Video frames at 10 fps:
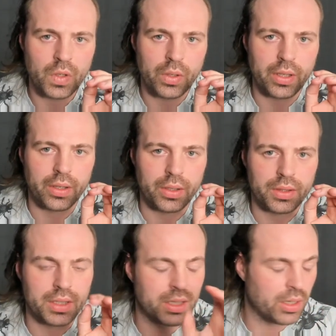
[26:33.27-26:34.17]

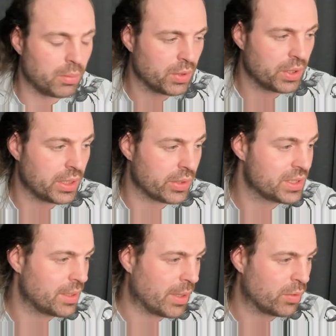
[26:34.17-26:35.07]
the number here is
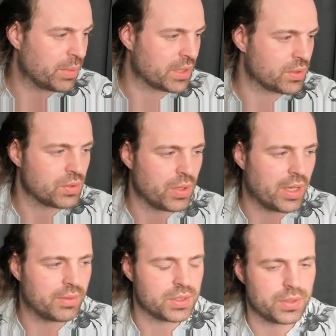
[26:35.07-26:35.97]
the amount of pixels you
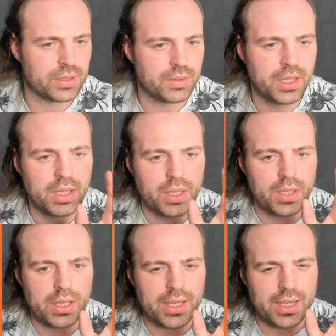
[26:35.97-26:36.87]
have into it.
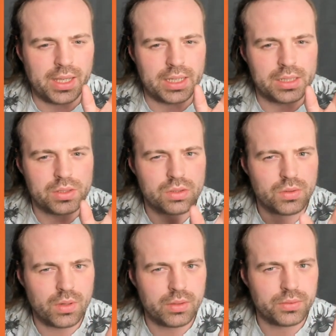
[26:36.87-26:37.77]
And it's
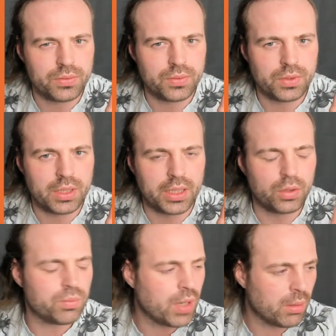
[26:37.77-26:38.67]
sort of like
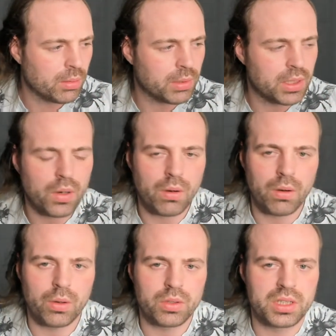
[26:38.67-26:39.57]
you've probably
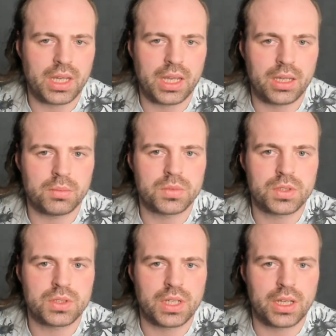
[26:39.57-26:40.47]
heard games
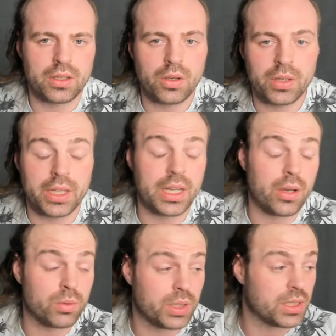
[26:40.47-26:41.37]
say, oh yeah,
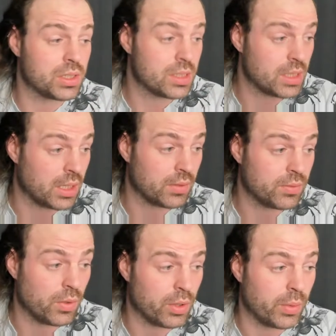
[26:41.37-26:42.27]
now in stunning
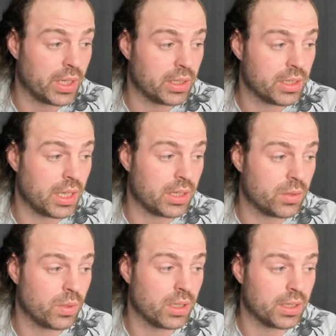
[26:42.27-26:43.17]
4K
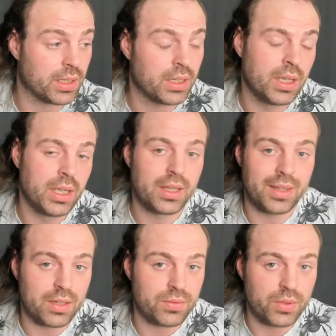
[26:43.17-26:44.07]
quality.
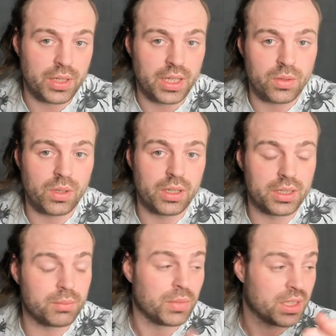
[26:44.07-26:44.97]
That 4K
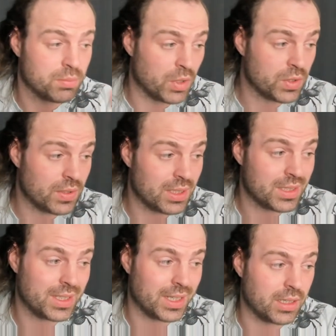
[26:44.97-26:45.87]
quality is most of
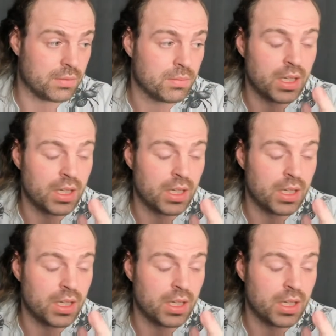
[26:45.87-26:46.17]
the time